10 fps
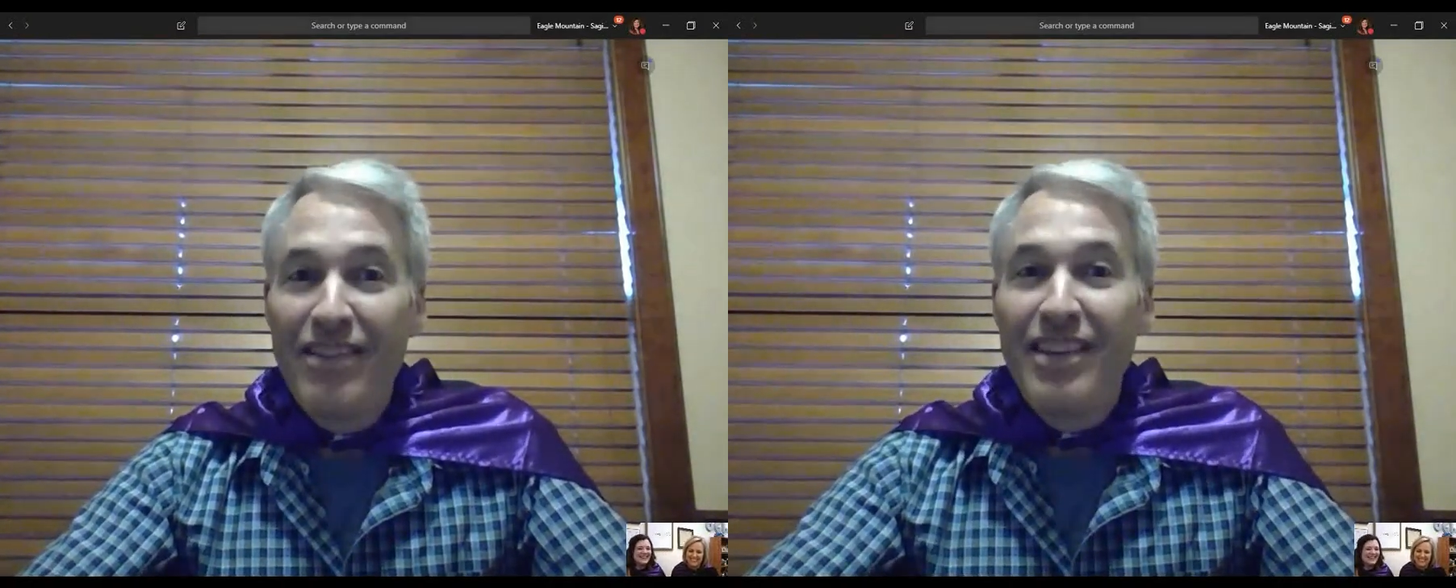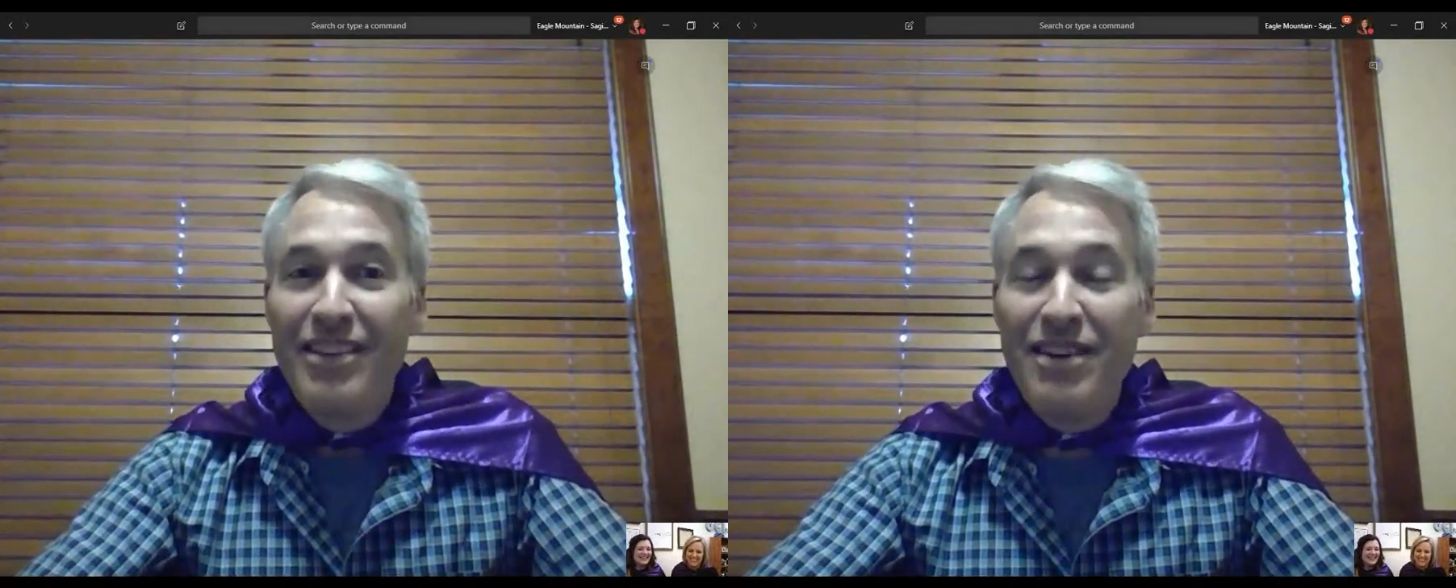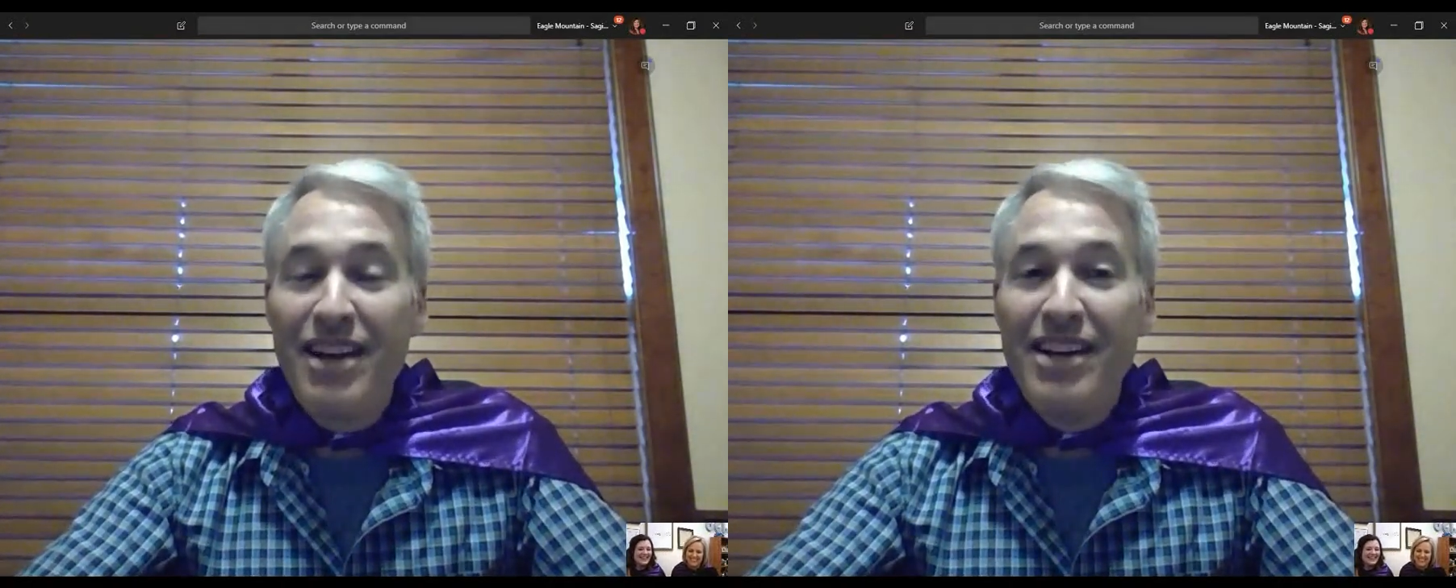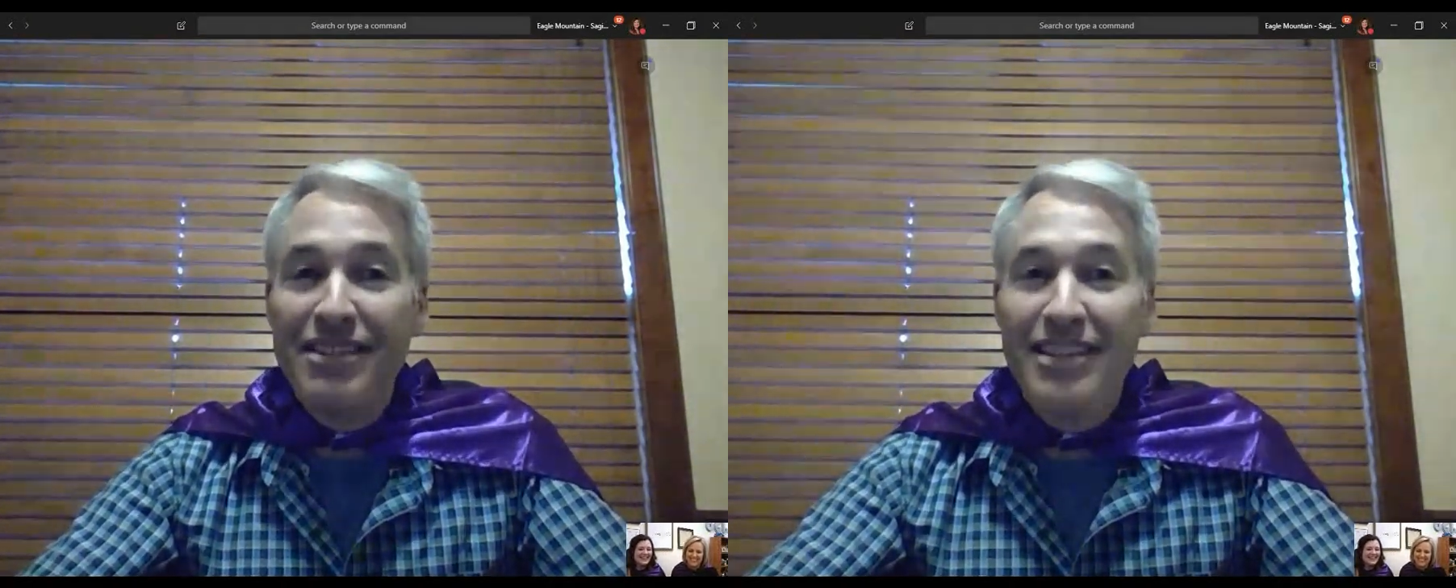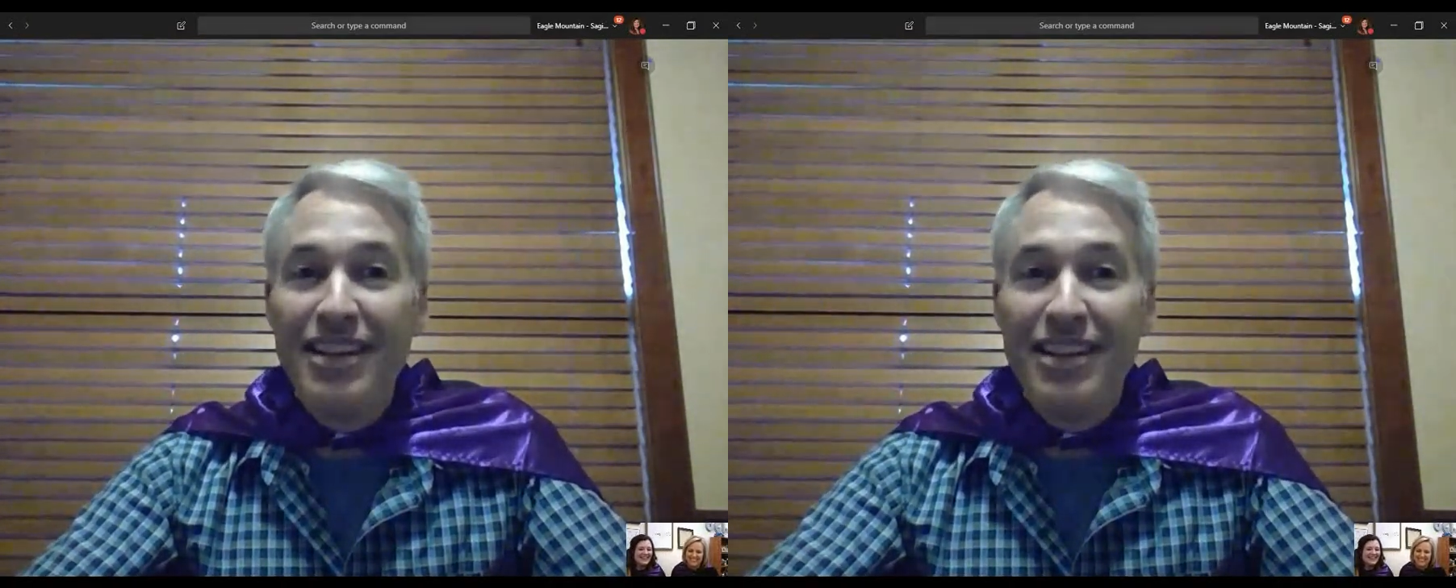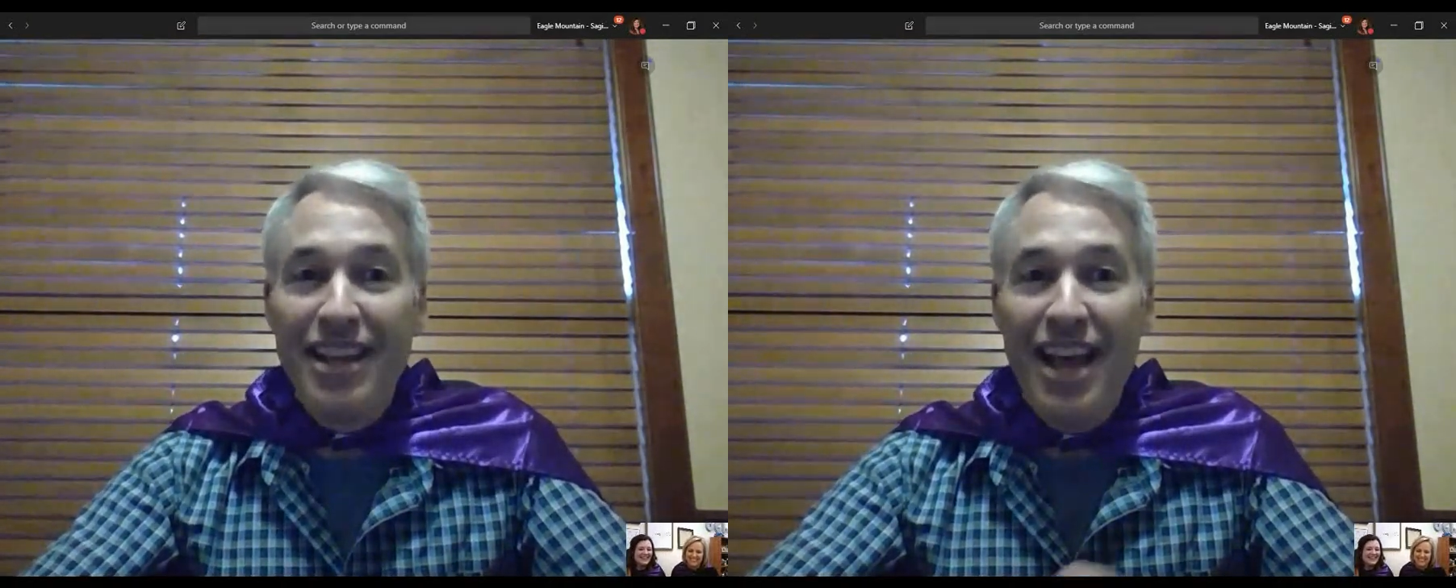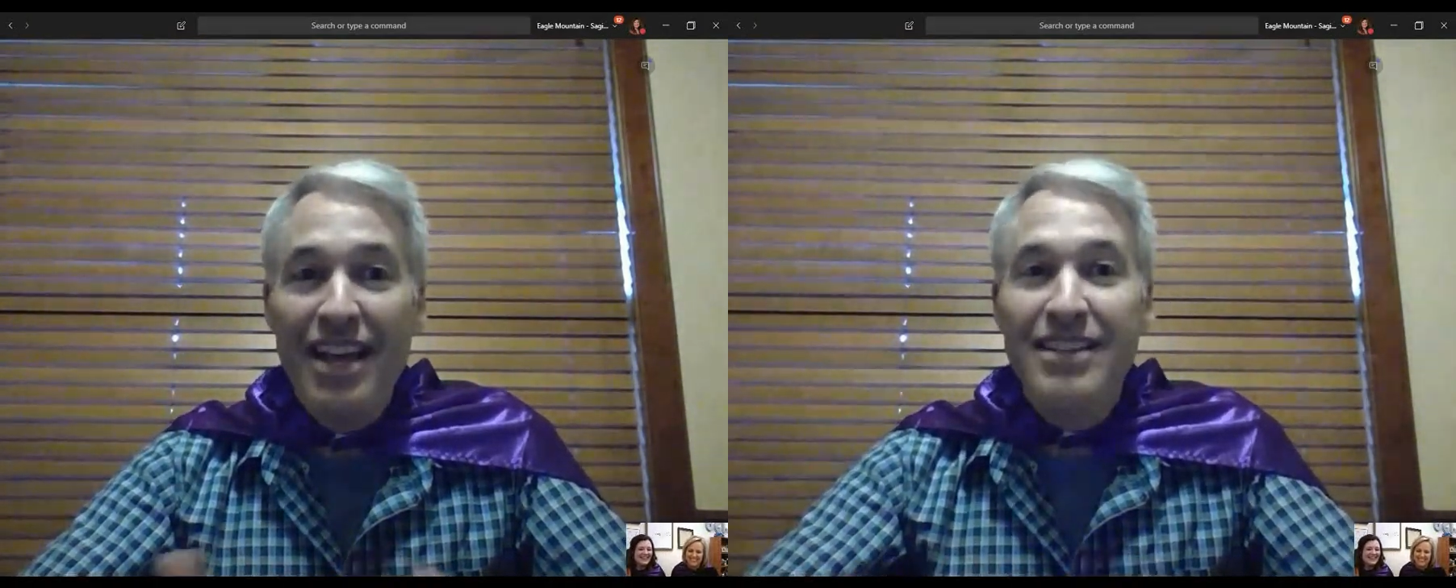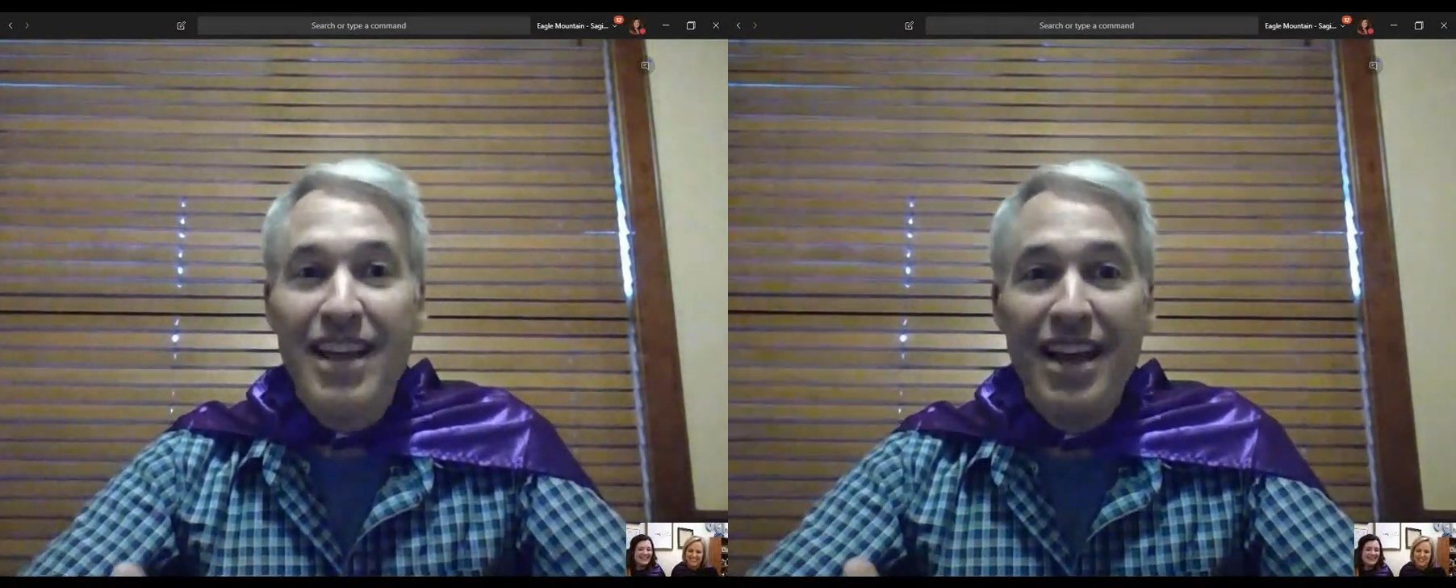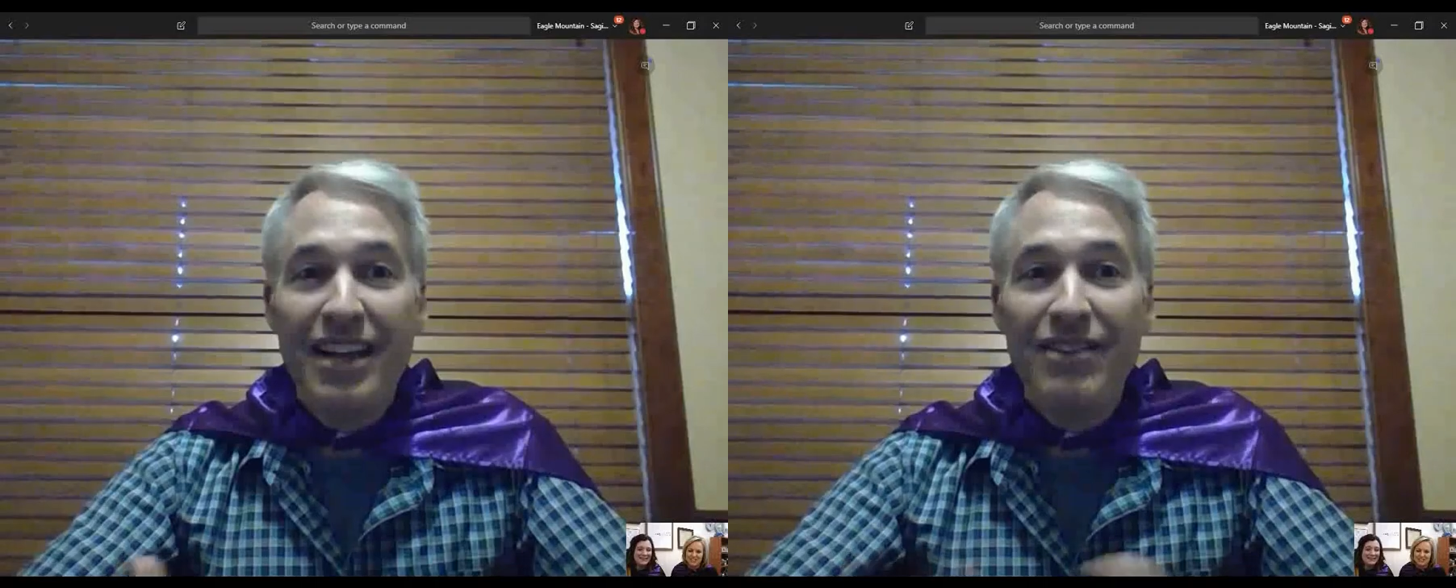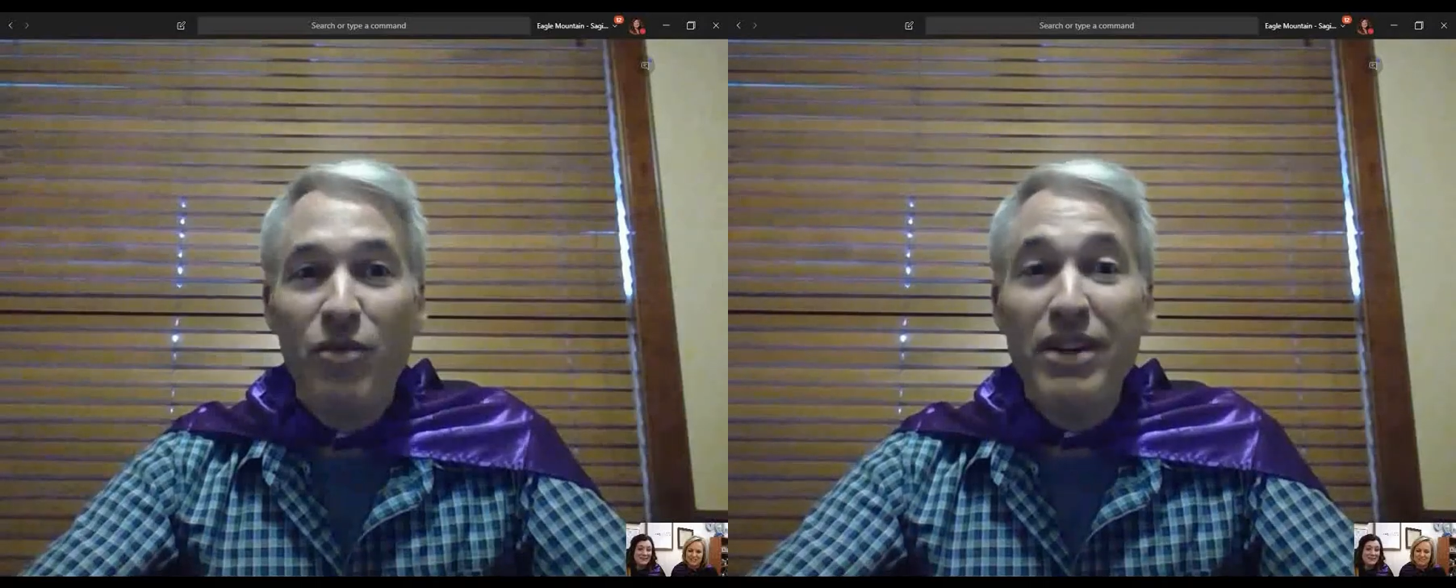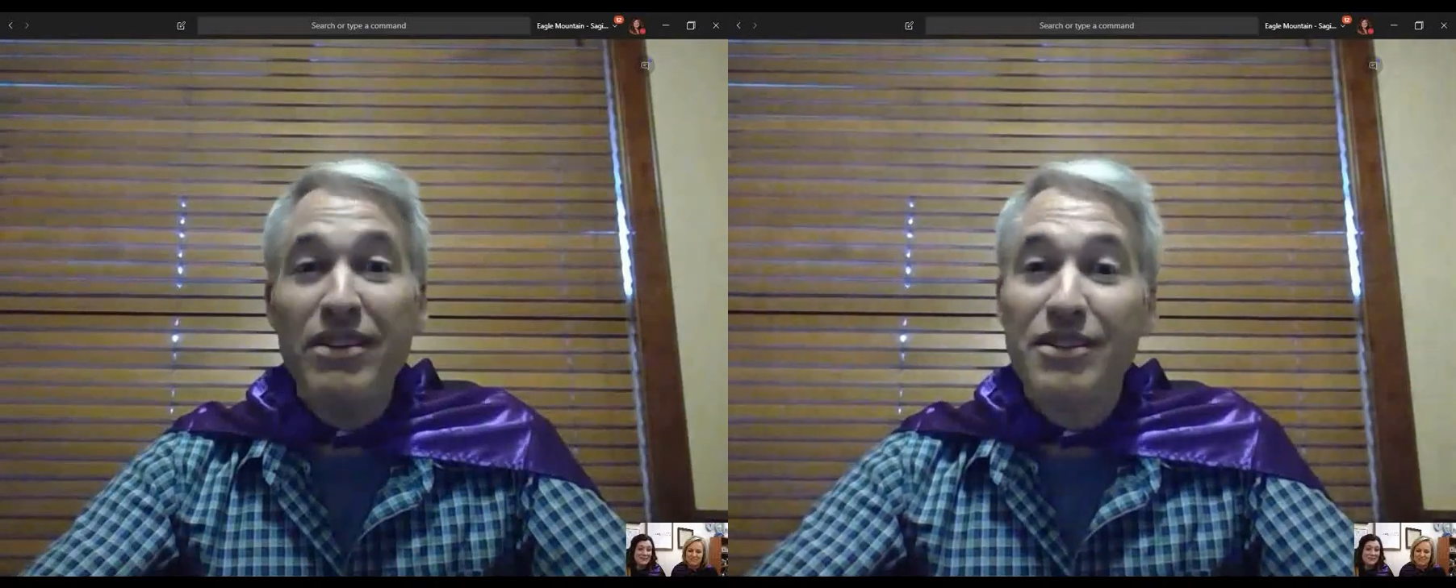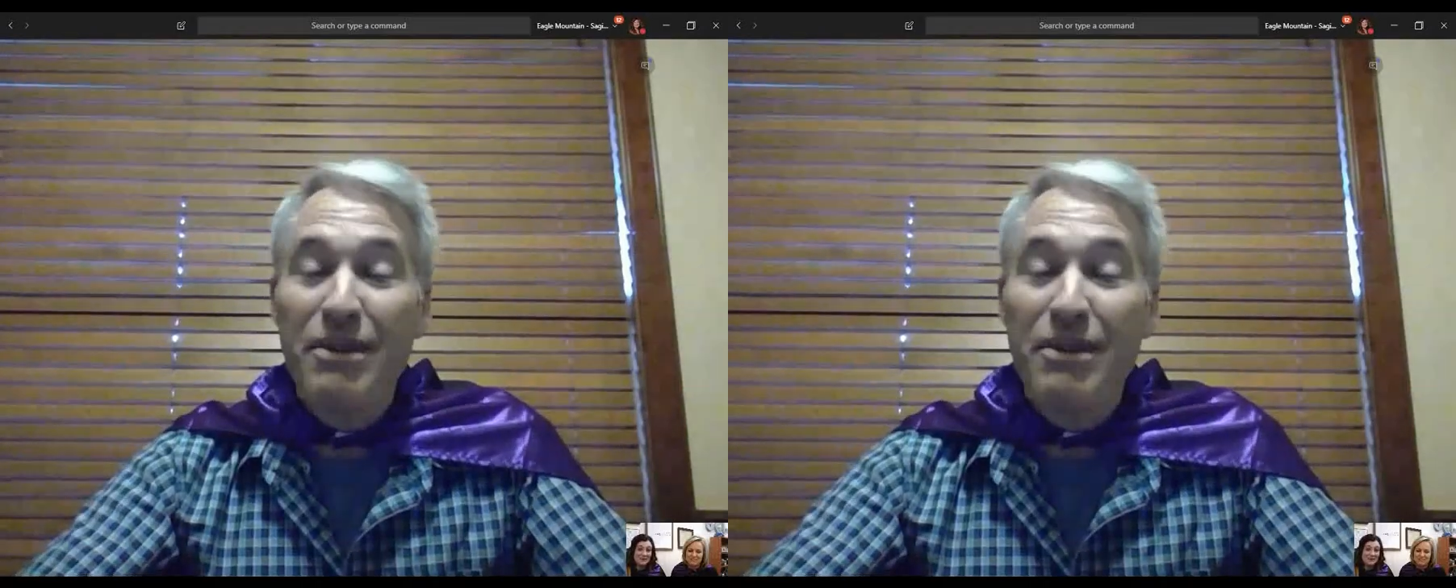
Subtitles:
You guys are the ed tech Wonder